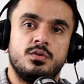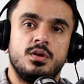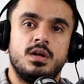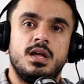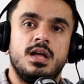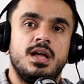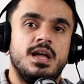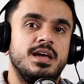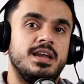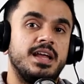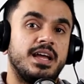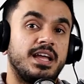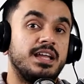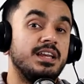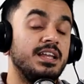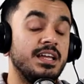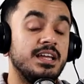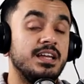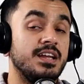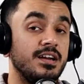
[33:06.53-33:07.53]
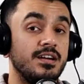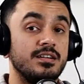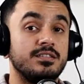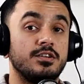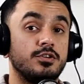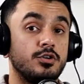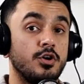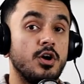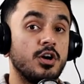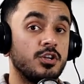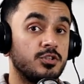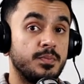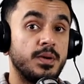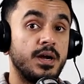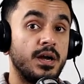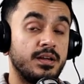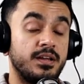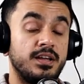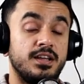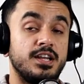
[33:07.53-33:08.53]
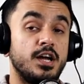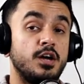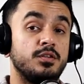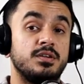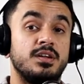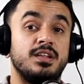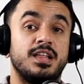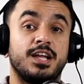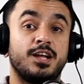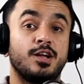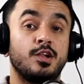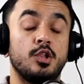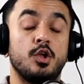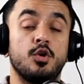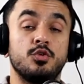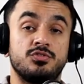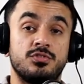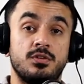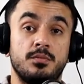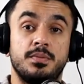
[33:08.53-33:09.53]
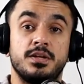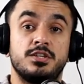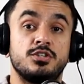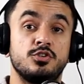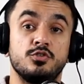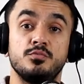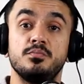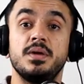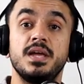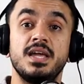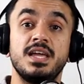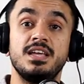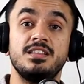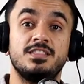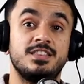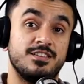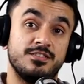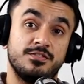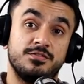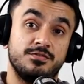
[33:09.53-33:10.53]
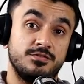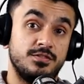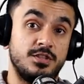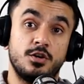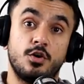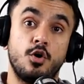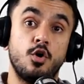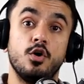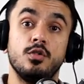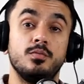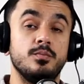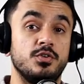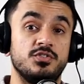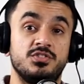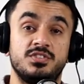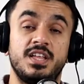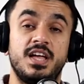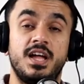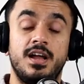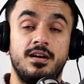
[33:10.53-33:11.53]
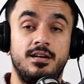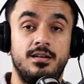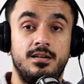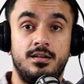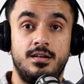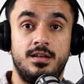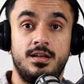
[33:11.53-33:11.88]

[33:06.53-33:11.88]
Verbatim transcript: And I can hear the dogs barking, and now they're like closer. But to me, they've, they're almost there.